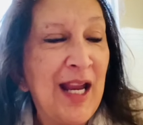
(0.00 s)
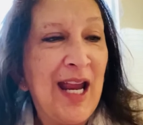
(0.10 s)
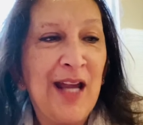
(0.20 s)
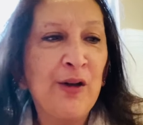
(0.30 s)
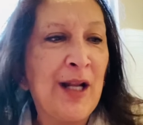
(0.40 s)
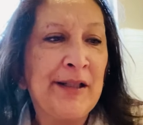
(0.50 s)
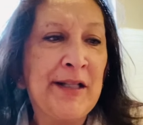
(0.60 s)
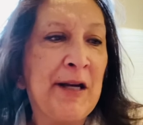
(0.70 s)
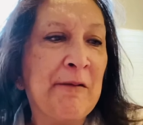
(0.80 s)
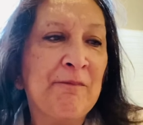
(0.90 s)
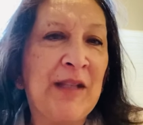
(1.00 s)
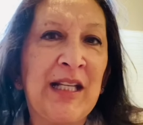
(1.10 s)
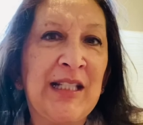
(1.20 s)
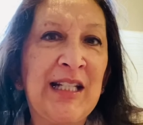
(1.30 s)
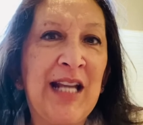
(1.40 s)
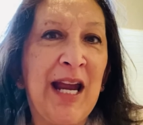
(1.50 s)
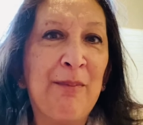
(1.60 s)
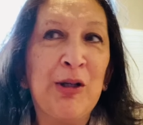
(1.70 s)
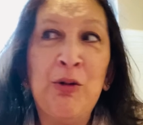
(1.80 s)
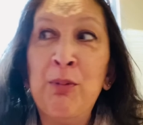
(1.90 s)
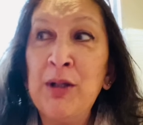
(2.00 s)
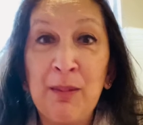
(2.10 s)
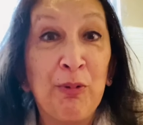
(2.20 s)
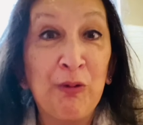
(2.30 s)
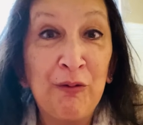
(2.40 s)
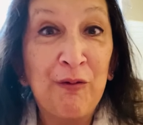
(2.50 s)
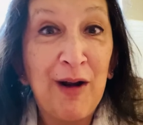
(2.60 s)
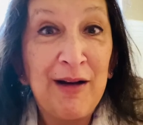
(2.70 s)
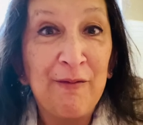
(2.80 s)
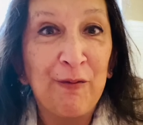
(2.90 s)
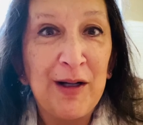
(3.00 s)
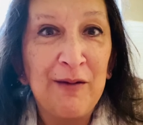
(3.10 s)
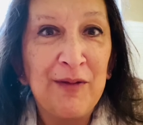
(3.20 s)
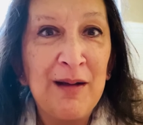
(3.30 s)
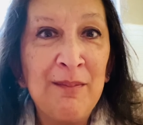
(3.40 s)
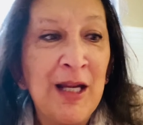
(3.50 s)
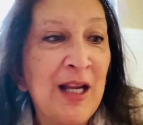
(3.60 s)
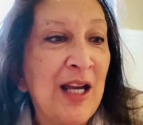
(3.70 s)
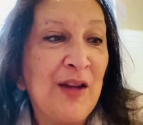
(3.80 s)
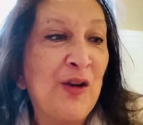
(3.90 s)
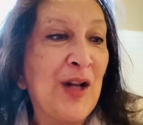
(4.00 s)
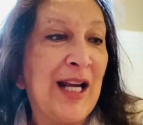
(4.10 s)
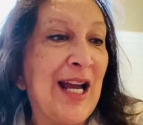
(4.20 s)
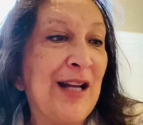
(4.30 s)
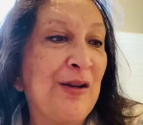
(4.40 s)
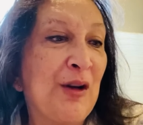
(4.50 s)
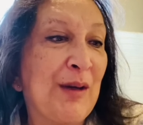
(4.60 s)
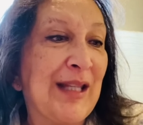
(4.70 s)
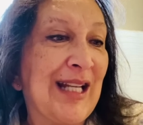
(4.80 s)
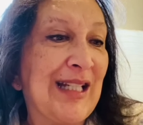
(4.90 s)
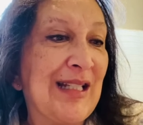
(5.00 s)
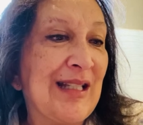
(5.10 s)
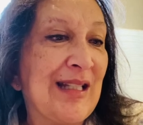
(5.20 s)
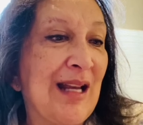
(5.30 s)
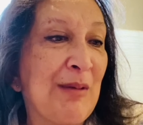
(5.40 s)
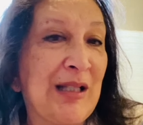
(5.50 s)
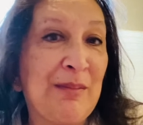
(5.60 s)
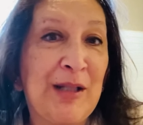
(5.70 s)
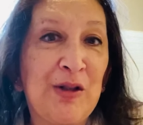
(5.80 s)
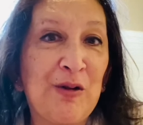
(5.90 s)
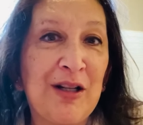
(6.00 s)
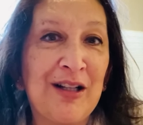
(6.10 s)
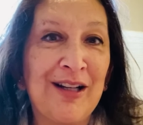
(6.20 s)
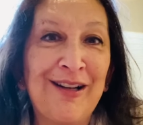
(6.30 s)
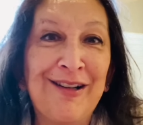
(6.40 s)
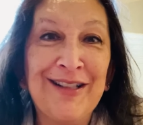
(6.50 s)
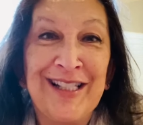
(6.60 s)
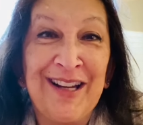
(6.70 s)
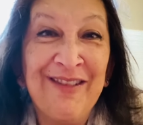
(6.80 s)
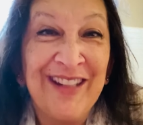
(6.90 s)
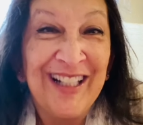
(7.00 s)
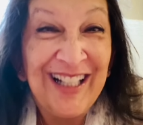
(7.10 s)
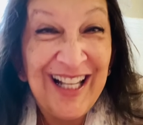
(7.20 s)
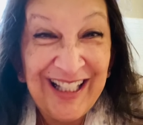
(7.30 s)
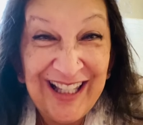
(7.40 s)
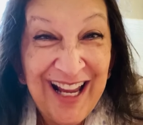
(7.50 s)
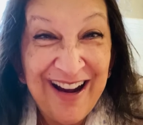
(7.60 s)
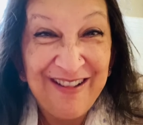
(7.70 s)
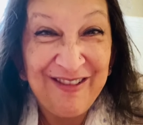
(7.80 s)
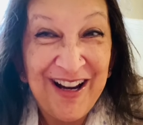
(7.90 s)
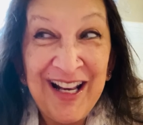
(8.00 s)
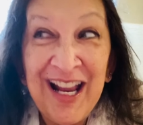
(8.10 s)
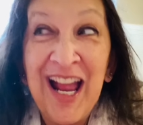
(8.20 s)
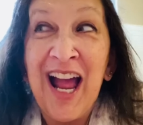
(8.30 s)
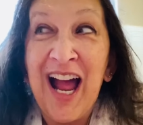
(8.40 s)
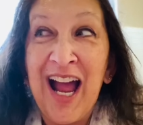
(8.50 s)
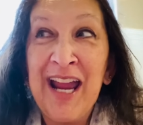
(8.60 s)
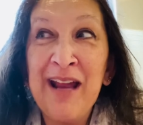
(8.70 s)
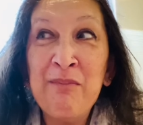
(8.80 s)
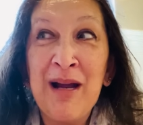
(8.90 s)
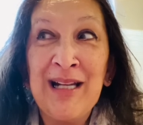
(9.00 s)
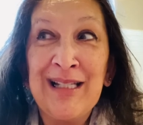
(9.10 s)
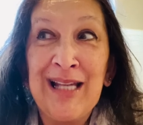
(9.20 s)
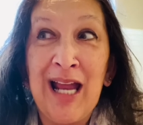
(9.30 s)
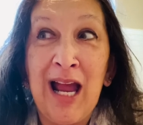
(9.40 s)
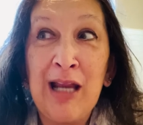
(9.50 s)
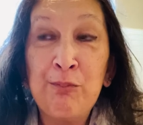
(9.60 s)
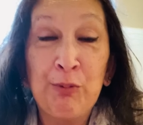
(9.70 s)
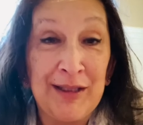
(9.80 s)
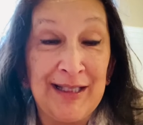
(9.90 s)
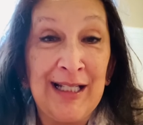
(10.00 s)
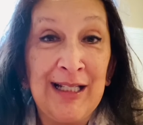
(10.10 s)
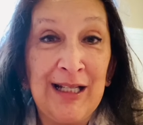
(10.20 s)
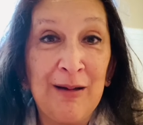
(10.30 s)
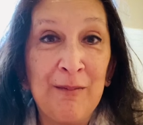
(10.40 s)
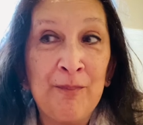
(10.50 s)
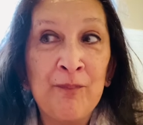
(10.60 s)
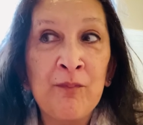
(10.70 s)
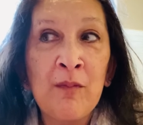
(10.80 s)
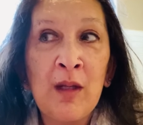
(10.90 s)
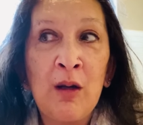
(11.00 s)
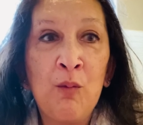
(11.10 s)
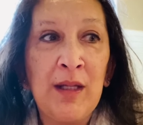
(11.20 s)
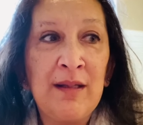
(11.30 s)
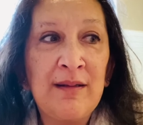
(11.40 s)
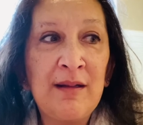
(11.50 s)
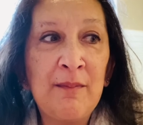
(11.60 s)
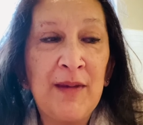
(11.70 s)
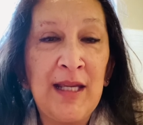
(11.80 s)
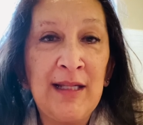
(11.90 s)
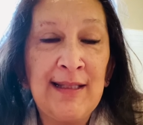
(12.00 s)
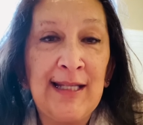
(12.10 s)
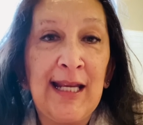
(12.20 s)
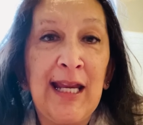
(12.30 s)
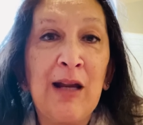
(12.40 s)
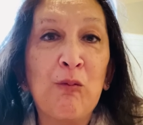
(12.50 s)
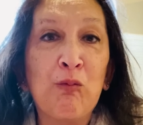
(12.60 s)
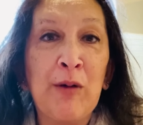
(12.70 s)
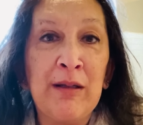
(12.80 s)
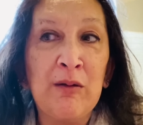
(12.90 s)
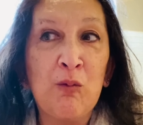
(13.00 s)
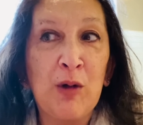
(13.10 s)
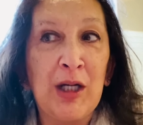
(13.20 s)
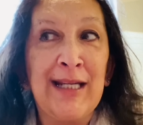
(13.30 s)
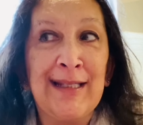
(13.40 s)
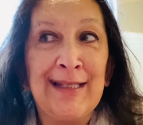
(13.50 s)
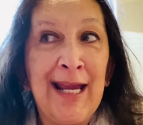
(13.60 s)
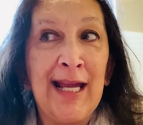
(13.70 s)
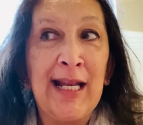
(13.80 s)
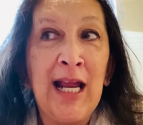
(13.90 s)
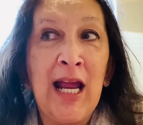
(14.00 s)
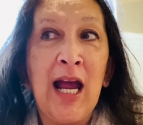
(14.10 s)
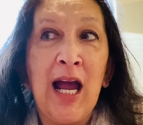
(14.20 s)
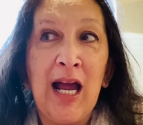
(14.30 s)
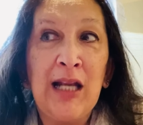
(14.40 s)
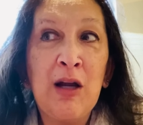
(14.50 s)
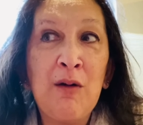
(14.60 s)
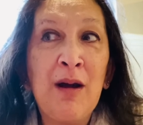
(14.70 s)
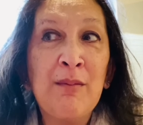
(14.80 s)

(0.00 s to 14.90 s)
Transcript: And they're like, no, it didn't happen. You put the proof right in front of them. They're like, I don't know what that is. I must have been drunk or something like that, right? I presented him with some things that he had written where he said, I know I